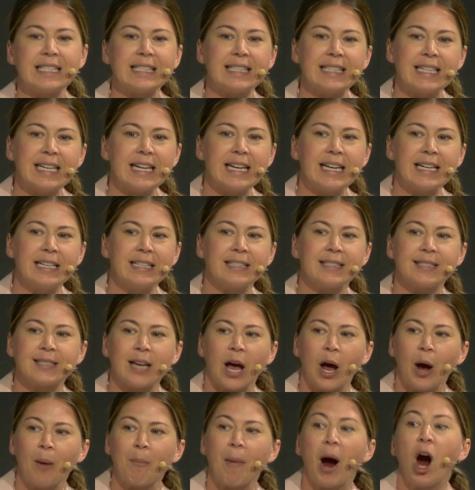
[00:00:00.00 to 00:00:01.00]
seeing
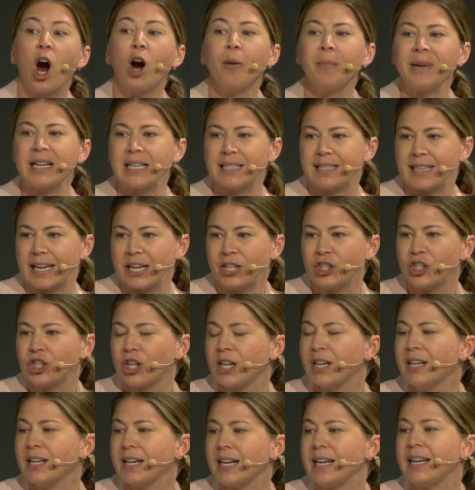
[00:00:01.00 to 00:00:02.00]
some
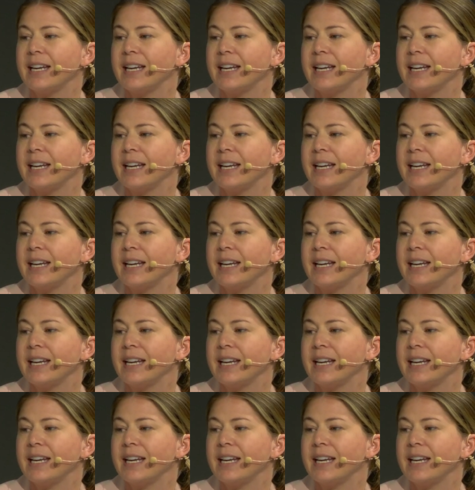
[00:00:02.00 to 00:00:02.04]
harmonization